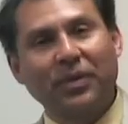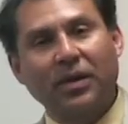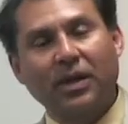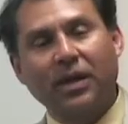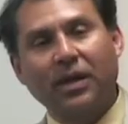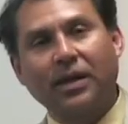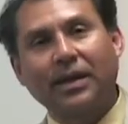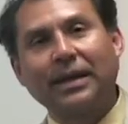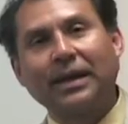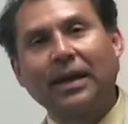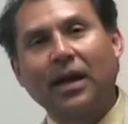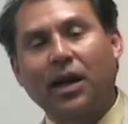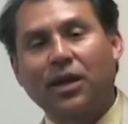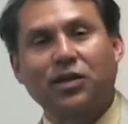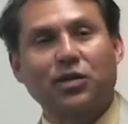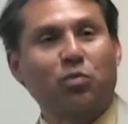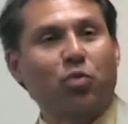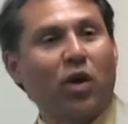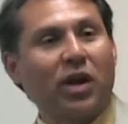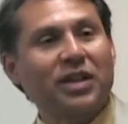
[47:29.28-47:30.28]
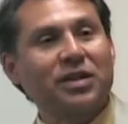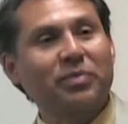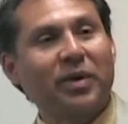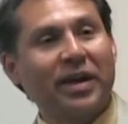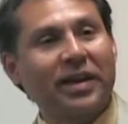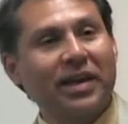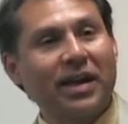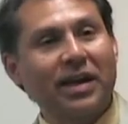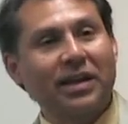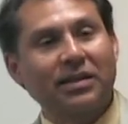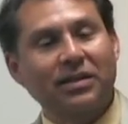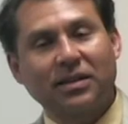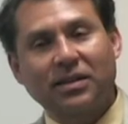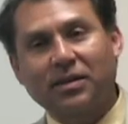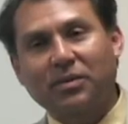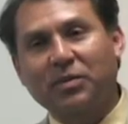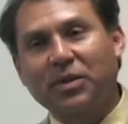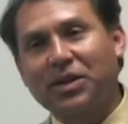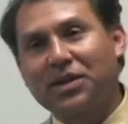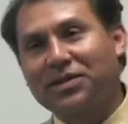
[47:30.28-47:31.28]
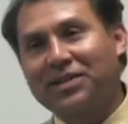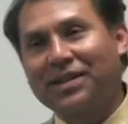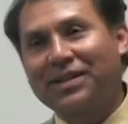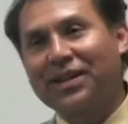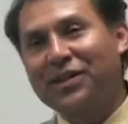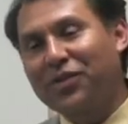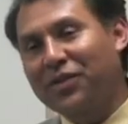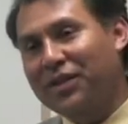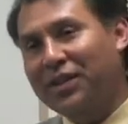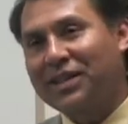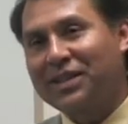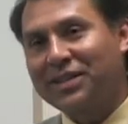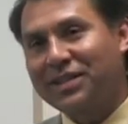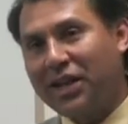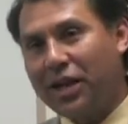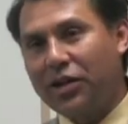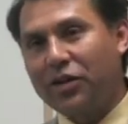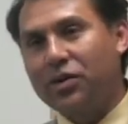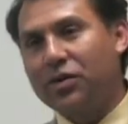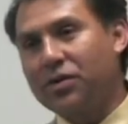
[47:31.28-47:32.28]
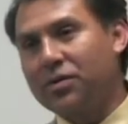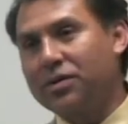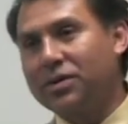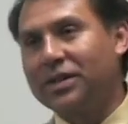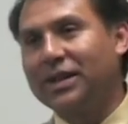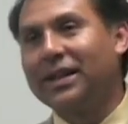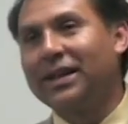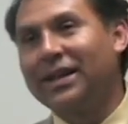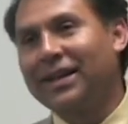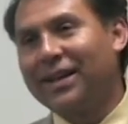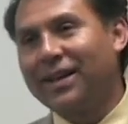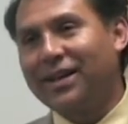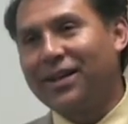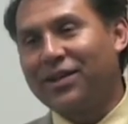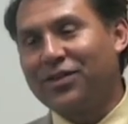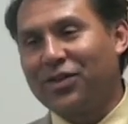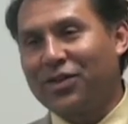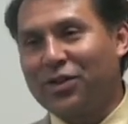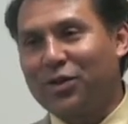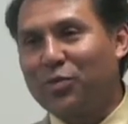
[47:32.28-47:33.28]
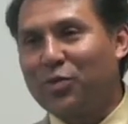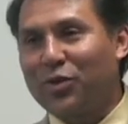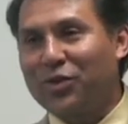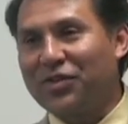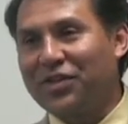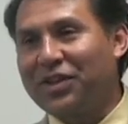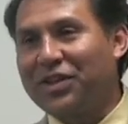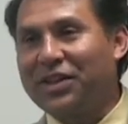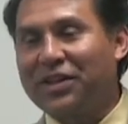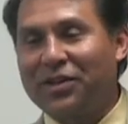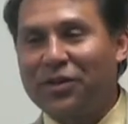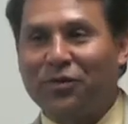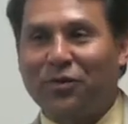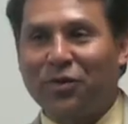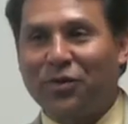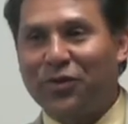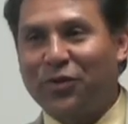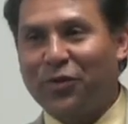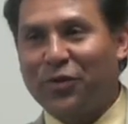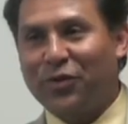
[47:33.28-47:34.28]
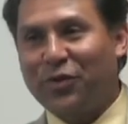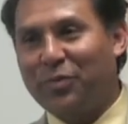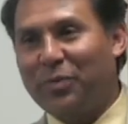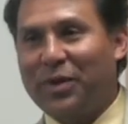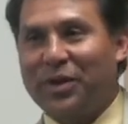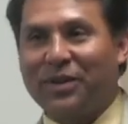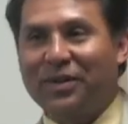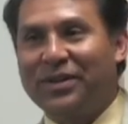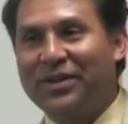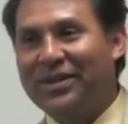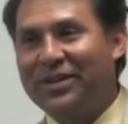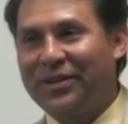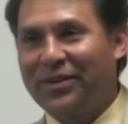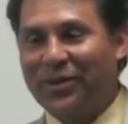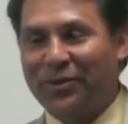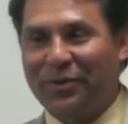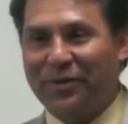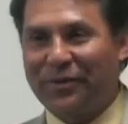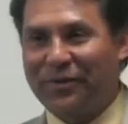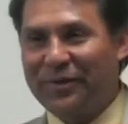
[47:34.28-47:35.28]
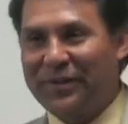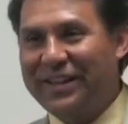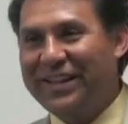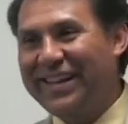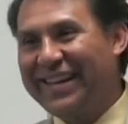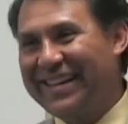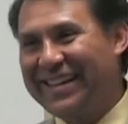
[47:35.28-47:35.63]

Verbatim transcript: uh, are surprised by that uh, because they tend to think that Santa Cruz is a liberal city and therefore sort of spend thrifty